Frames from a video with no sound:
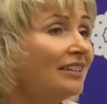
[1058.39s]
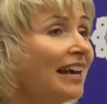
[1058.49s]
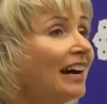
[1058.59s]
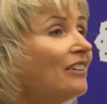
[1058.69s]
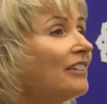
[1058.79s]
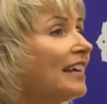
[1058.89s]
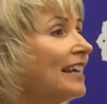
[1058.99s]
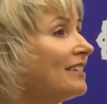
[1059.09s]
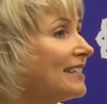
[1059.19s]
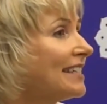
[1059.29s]
Now
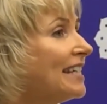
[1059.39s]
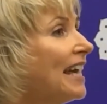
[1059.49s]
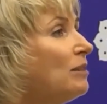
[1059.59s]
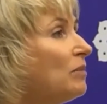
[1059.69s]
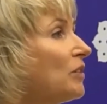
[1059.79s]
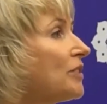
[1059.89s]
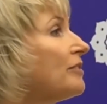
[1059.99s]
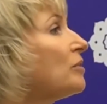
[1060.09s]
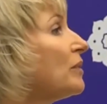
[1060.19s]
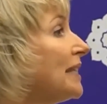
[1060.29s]
they understand, because
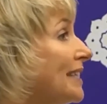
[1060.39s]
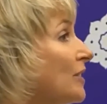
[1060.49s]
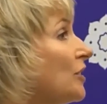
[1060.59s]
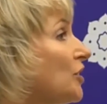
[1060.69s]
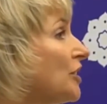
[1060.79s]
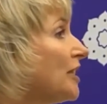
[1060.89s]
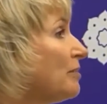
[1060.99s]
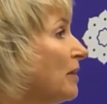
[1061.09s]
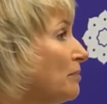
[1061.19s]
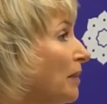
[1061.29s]
of the research
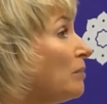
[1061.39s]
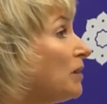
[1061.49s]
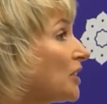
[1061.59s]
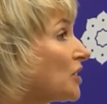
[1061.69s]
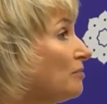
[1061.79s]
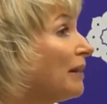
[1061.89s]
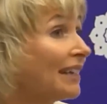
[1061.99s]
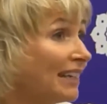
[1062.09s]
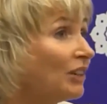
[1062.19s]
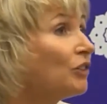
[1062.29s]
that's been published,
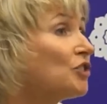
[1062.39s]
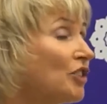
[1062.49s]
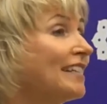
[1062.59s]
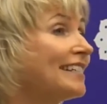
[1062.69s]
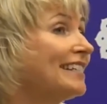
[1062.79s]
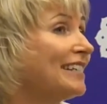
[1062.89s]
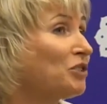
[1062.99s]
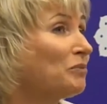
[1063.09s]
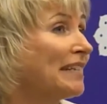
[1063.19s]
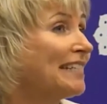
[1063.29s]
mainly on
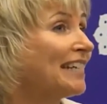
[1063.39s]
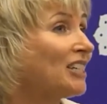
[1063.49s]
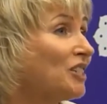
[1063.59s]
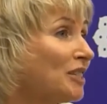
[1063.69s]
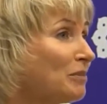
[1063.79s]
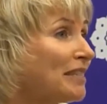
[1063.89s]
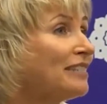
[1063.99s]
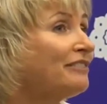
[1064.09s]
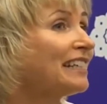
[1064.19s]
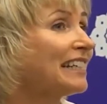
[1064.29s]
transcendental meditation
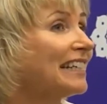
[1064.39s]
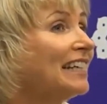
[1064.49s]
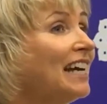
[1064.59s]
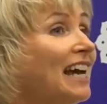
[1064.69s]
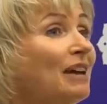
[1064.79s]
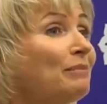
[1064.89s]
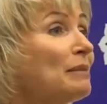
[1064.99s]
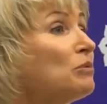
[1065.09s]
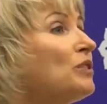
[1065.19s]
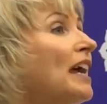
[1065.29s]
specifically,
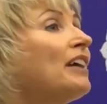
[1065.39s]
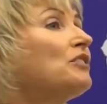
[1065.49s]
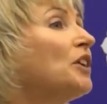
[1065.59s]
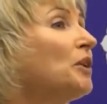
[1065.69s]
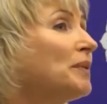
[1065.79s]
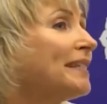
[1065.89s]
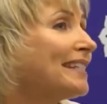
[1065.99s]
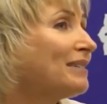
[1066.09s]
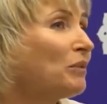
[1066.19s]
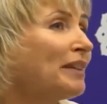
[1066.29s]
people now know
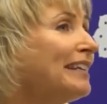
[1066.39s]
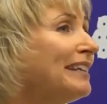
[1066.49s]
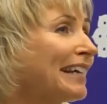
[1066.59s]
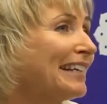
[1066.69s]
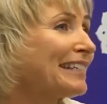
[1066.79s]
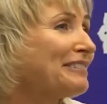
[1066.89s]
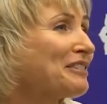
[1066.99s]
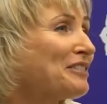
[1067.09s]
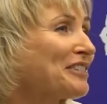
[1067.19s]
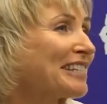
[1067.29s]
it's within the
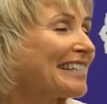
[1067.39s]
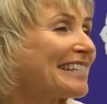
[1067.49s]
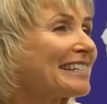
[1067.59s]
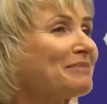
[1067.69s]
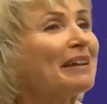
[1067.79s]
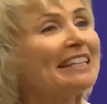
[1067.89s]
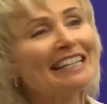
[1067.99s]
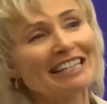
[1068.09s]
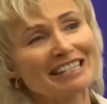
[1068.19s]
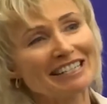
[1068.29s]
collective consciousness that
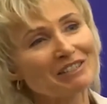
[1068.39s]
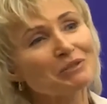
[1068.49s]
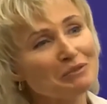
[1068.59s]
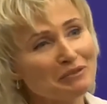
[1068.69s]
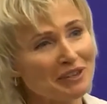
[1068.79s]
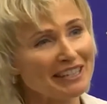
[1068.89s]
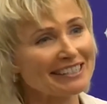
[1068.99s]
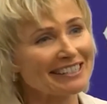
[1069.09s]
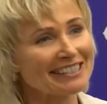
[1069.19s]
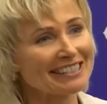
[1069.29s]
meditation is good for
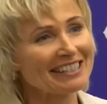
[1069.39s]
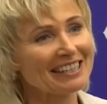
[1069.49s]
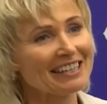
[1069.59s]
us.